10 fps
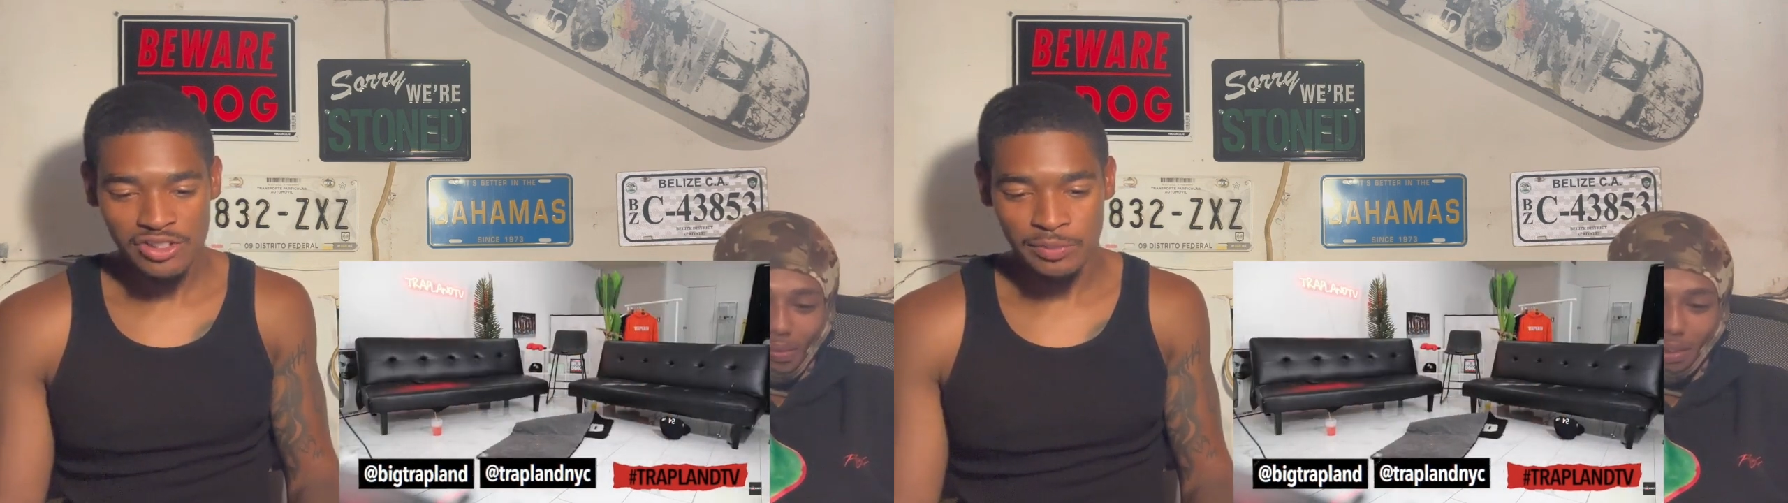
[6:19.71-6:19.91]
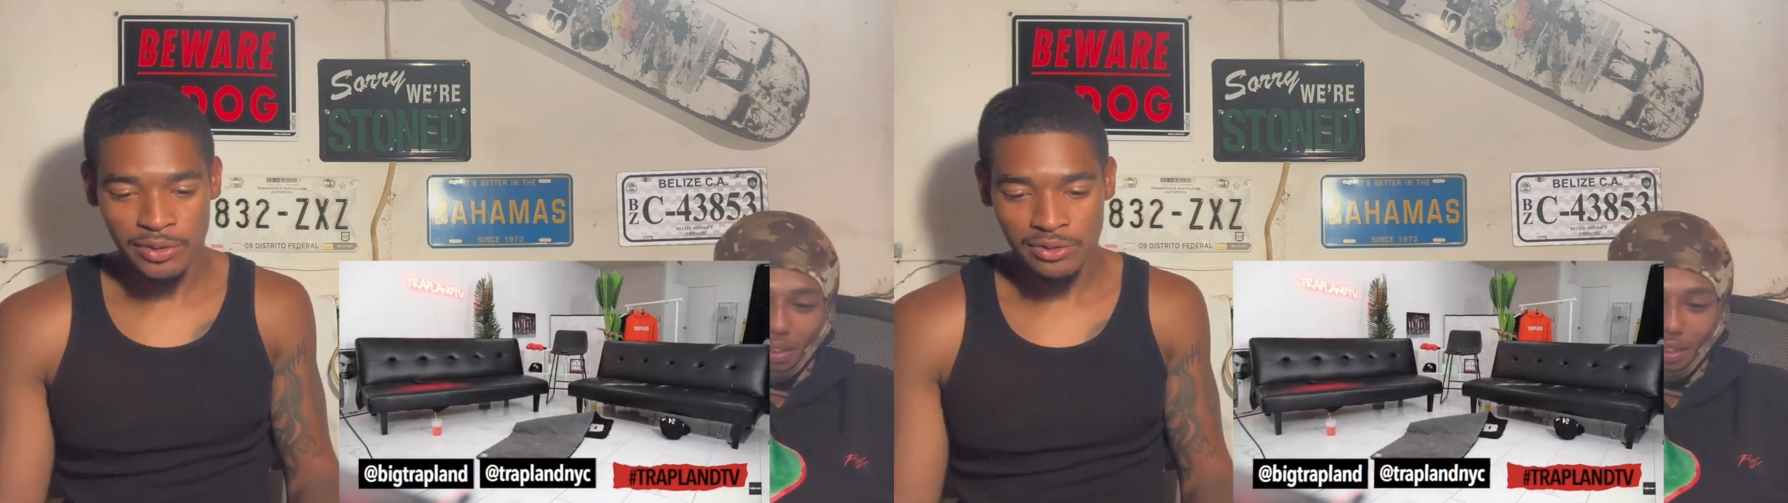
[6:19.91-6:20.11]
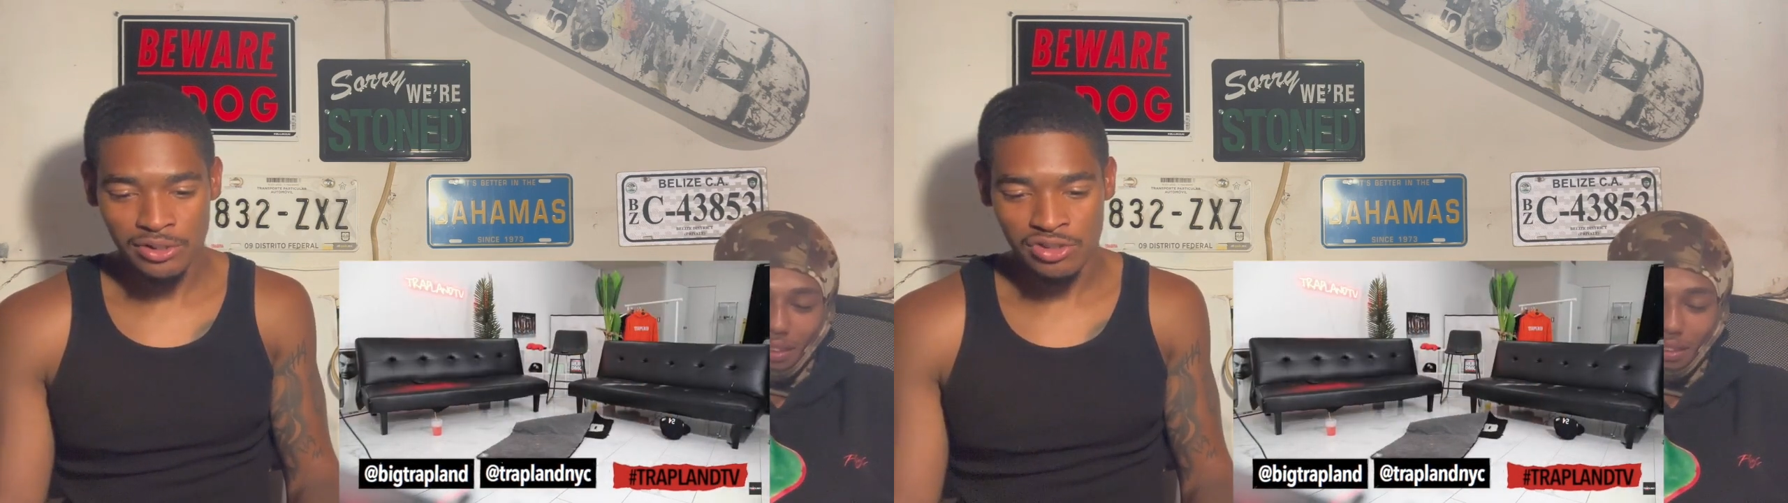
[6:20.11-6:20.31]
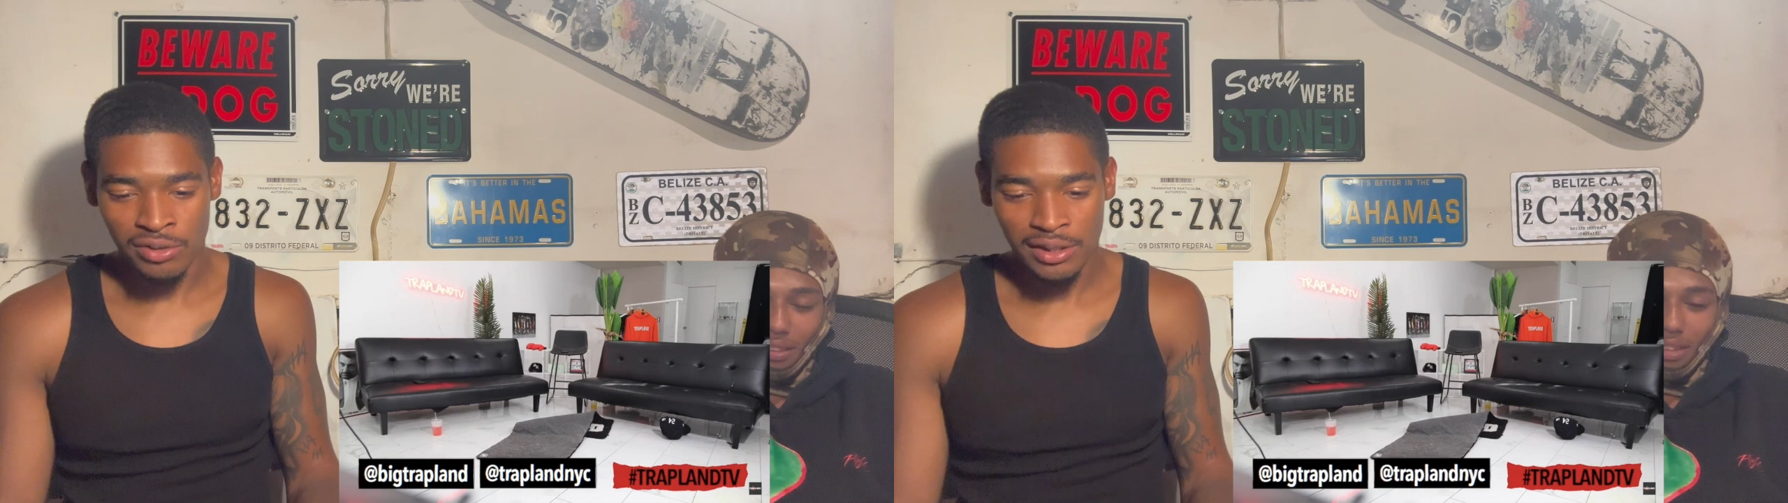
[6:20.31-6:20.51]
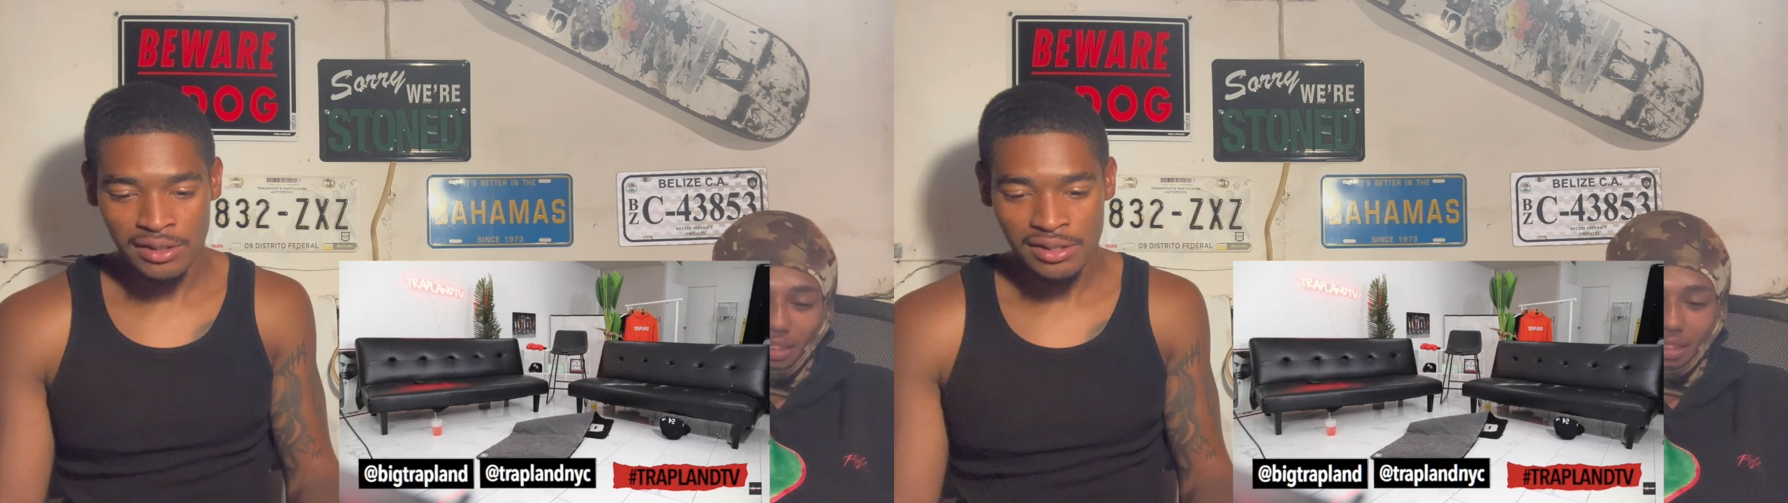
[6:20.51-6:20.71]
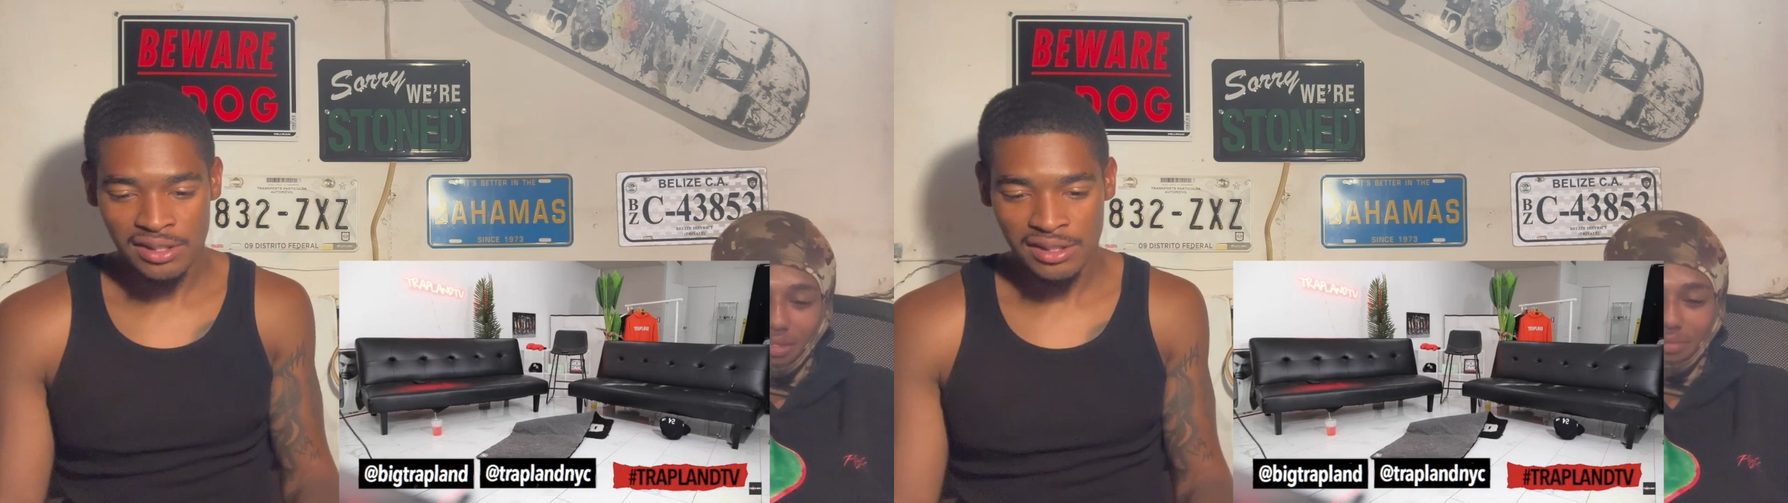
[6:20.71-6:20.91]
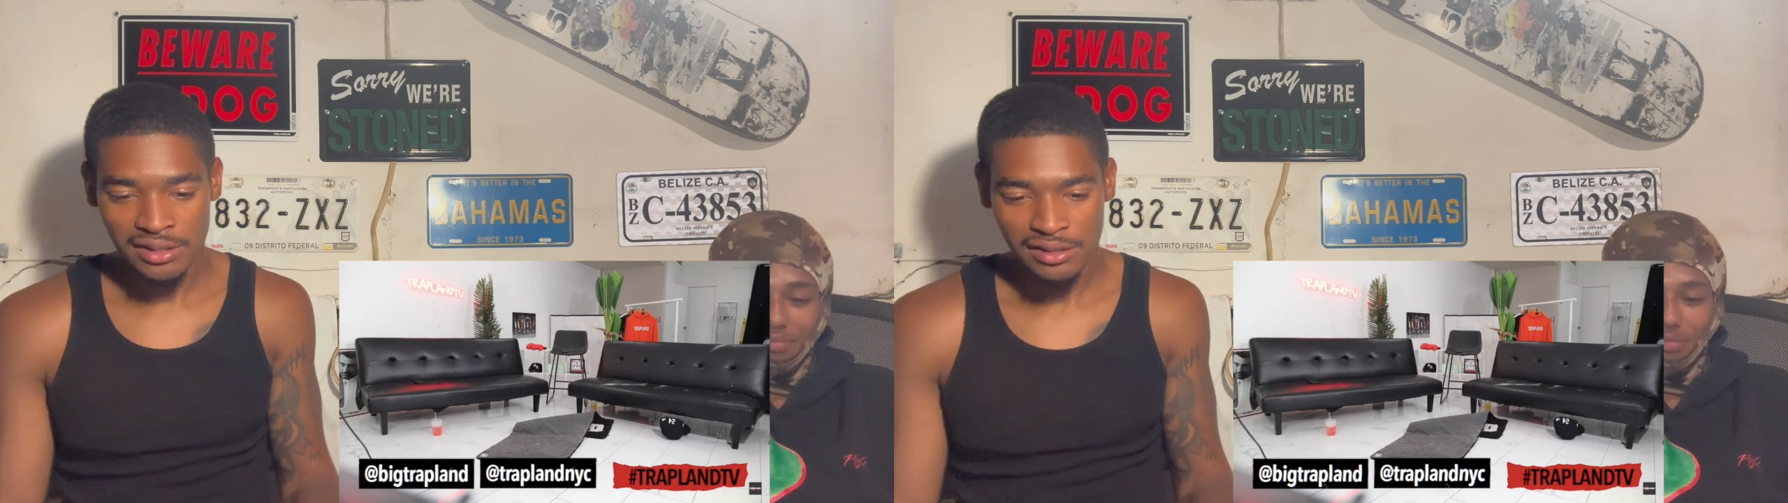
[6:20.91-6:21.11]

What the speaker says: spilt the drink and shit.